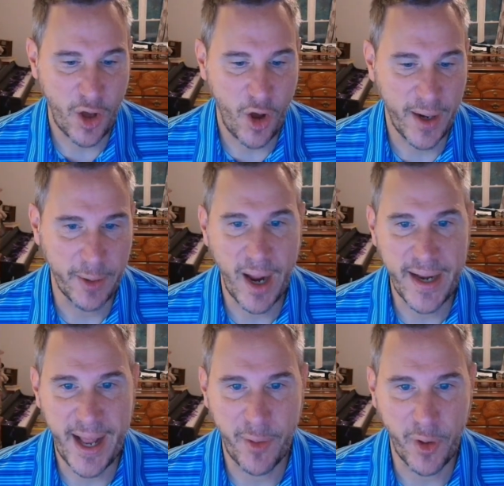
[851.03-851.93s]
on it. Right
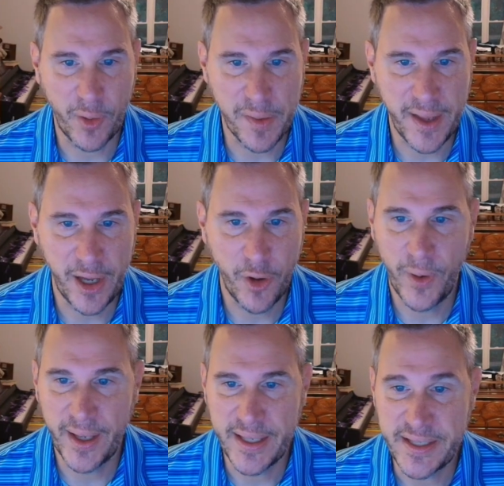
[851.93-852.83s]
now, the only thing
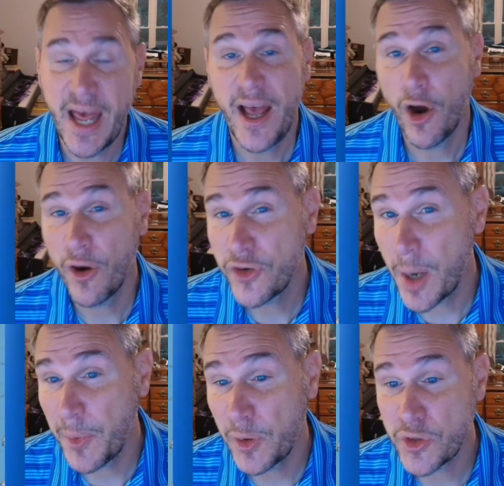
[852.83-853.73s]
going is
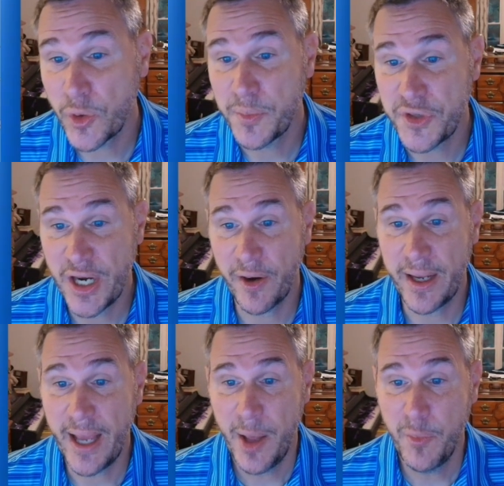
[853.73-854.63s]
Tropical Storm
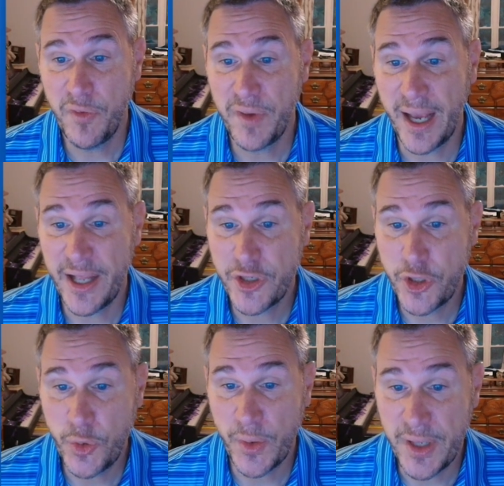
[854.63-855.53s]
Jerry moving
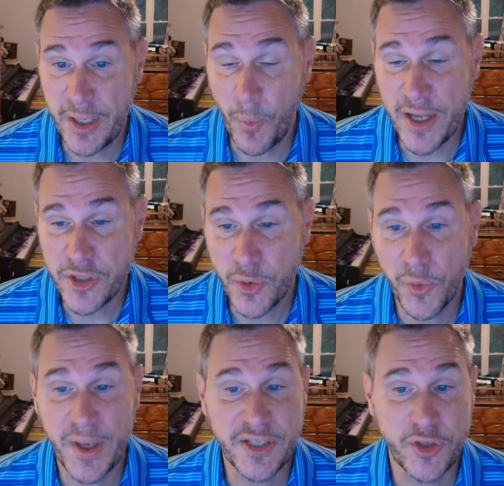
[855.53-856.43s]
to the west
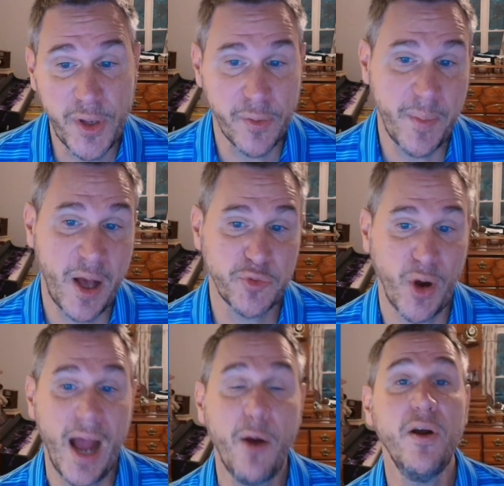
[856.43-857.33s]
northwest, 23 miles per
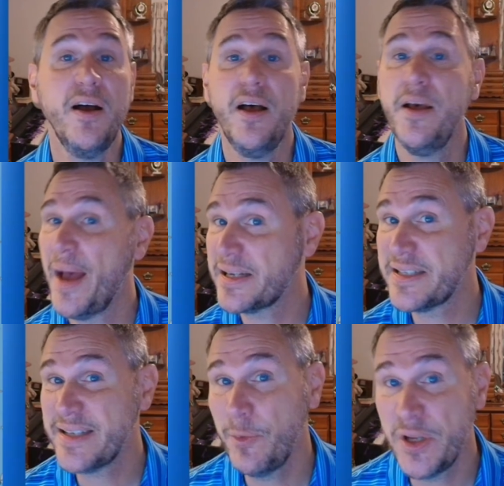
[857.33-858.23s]
hour. Max
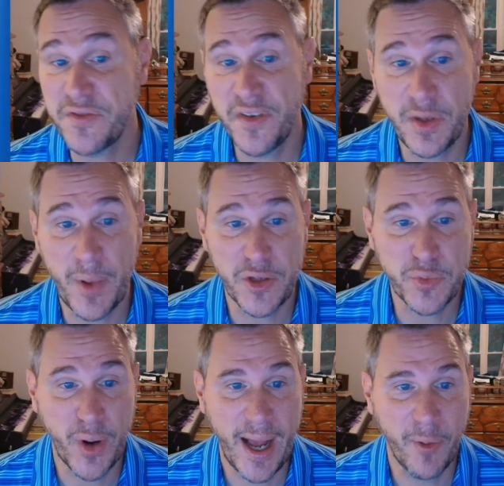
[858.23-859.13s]
sustained winds 50 miles
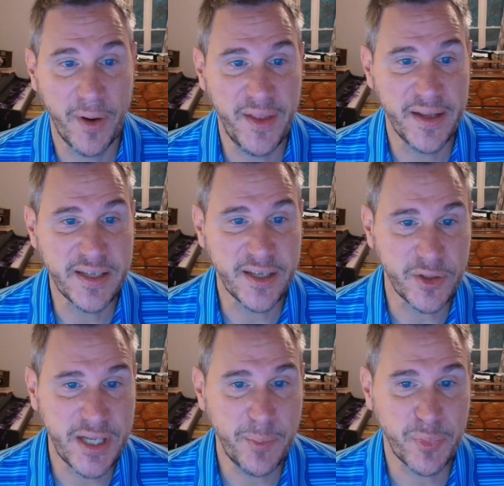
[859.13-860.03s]
per hour, and then this little
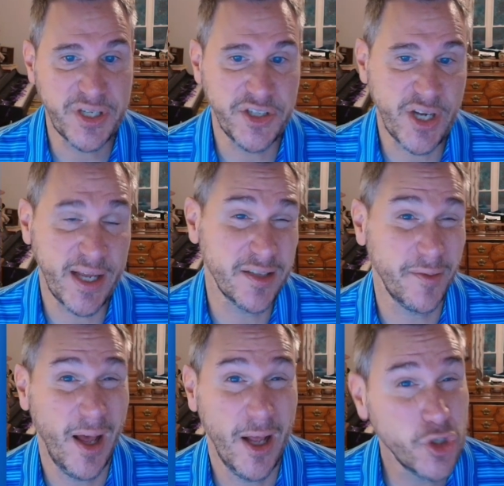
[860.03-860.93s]
10% chance
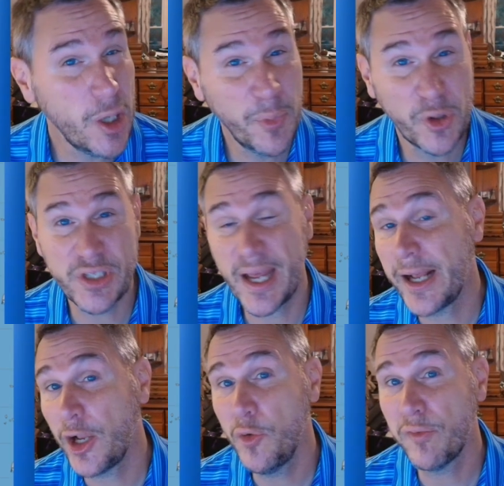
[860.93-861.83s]
of tropical
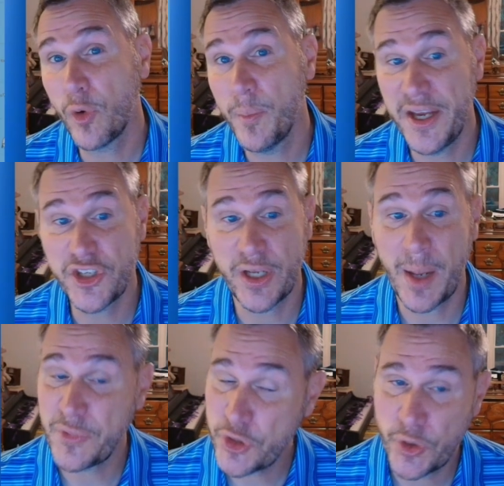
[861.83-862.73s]
cyclone formation.
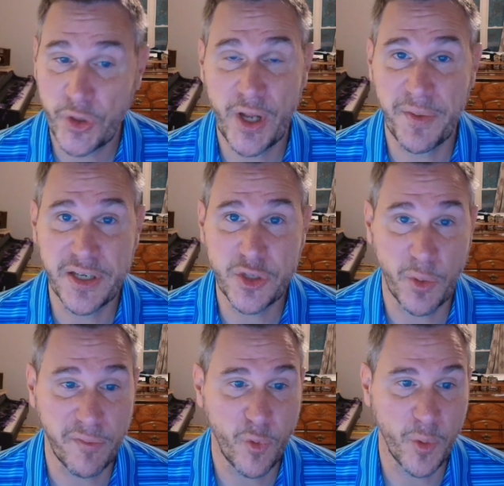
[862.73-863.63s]
I'm sure nothing's going
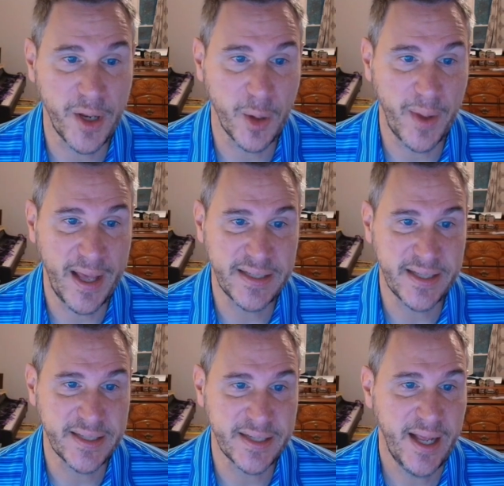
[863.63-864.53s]
to form here as
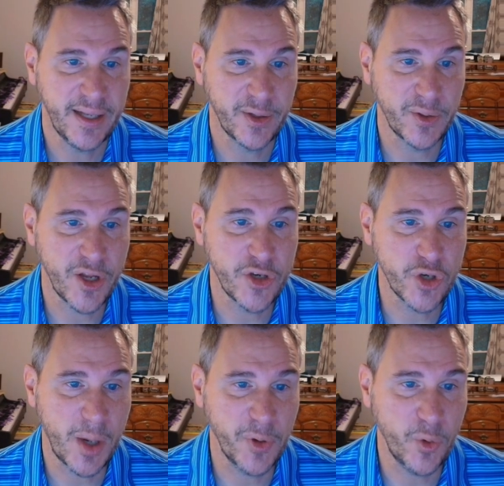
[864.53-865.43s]
this little
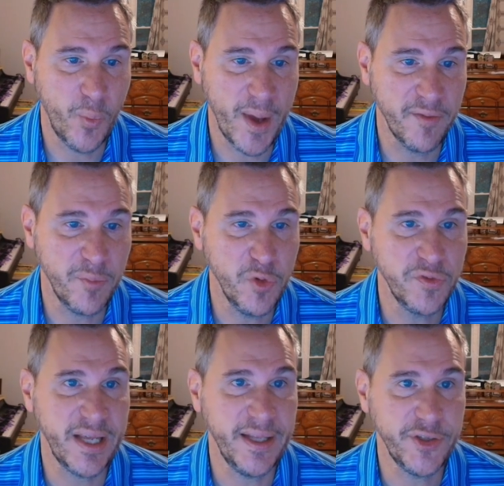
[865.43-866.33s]
tropical wave
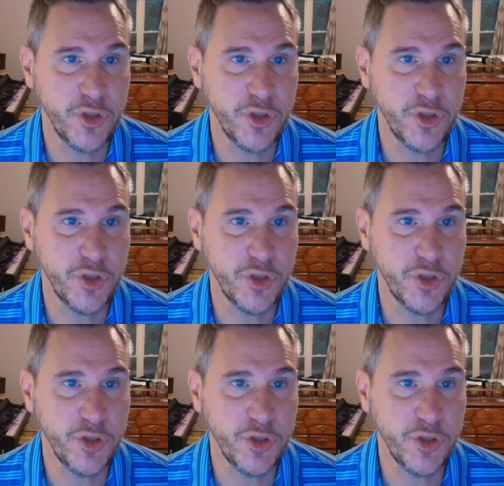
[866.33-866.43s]
moves into